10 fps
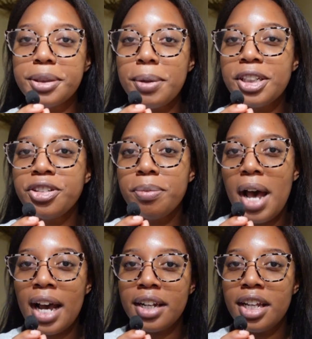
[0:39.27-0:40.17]
spots from
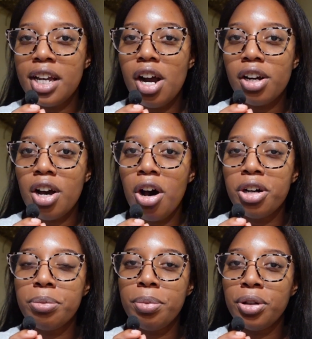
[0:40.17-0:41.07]
acne are
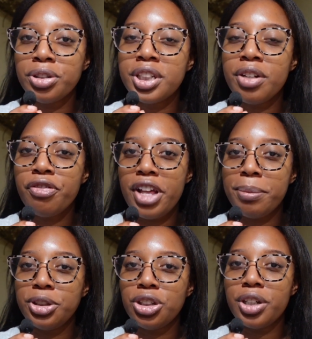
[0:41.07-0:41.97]
called
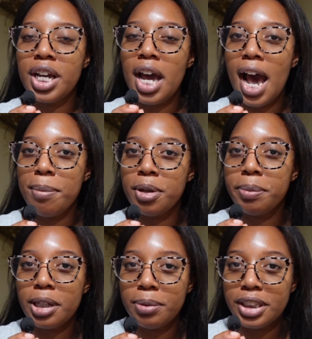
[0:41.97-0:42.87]
post-inflammatory
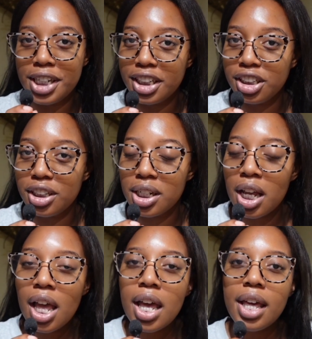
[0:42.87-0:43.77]
hyperpigmentation.
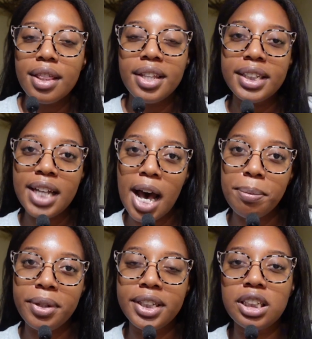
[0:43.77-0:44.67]
This
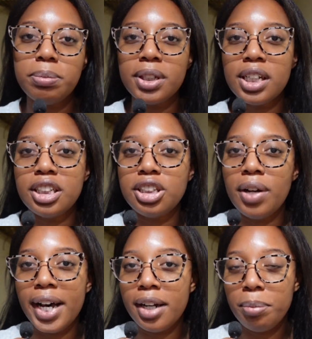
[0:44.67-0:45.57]
happens because you
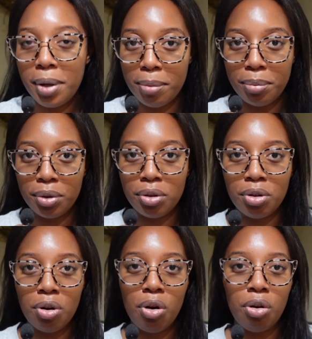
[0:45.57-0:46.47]
had a
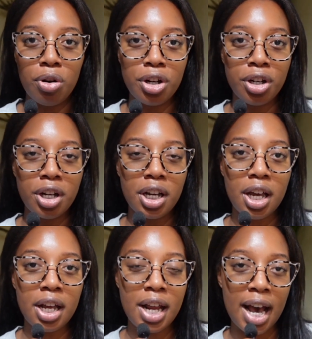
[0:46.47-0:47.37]
pimple or
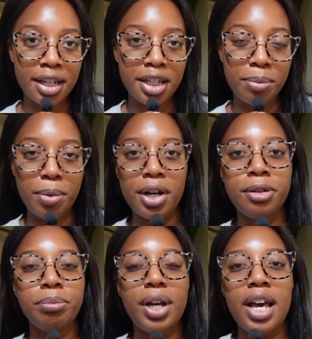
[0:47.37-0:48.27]
an acne
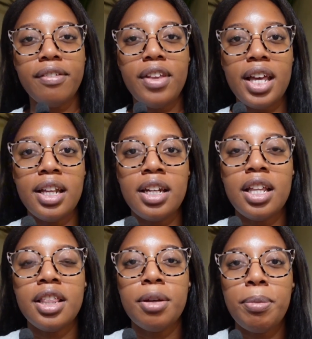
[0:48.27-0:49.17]
bump, and then
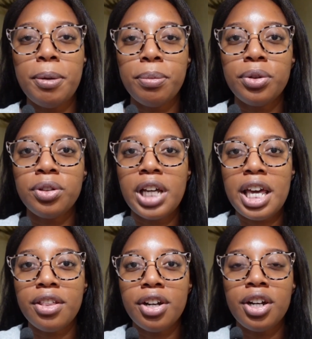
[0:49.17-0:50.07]
the pimple
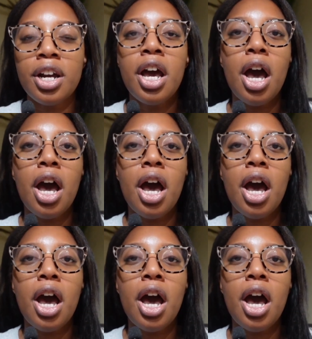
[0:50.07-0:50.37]
either